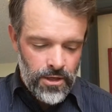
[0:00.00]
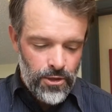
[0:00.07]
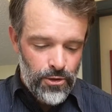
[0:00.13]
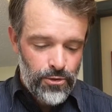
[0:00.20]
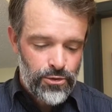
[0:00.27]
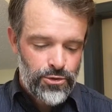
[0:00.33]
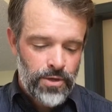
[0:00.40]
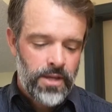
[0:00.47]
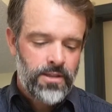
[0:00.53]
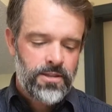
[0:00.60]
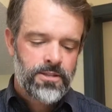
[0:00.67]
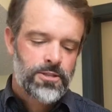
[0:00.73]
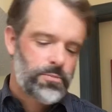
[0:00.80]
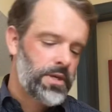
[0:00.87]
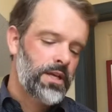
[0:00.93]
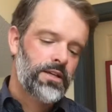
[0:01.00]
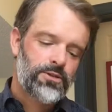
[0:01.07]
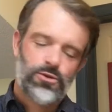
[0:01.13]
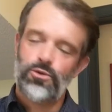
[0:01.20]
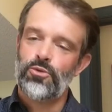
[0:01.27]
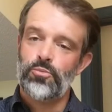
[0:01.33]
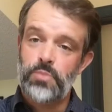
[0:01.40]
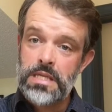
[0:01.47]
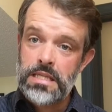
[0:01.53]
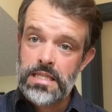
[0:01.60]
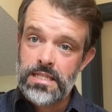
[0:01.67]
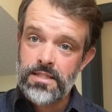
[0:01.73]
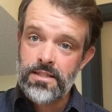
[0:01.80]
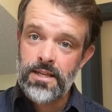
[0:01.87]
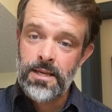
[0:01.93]
who strengthens me to beat
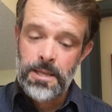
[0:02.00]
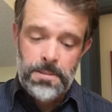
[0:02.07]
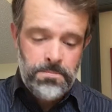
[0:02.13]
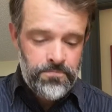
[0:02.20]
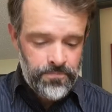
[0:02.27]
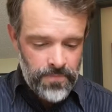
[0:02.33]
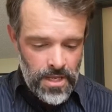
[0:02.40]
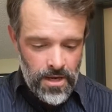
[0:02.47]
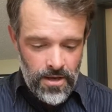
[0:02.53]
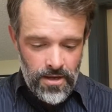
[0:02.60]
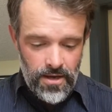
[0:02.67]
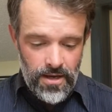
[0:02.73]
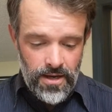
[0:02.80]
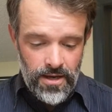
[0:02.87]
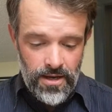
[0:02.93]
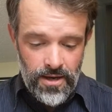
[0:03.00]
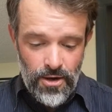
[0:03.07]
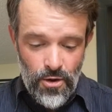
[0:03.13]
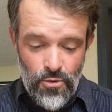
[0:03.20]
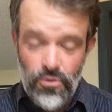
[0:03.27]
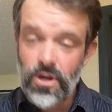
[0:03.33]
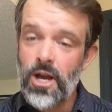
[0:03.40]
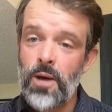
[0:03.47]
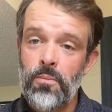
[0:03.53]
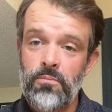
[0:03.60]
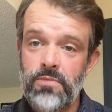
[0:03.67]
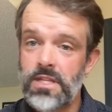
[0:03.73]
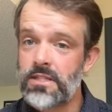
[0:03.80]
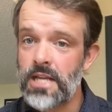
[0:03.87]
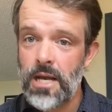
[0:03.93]
this team, overcome
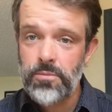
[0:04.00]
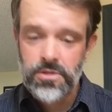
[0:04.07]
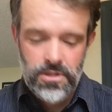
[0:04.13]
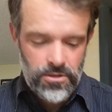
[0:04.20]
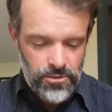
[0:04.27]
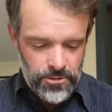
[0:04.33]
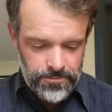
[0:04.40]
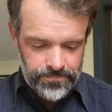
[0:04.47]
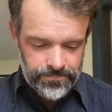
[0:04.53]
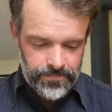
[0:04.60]
this obstacle.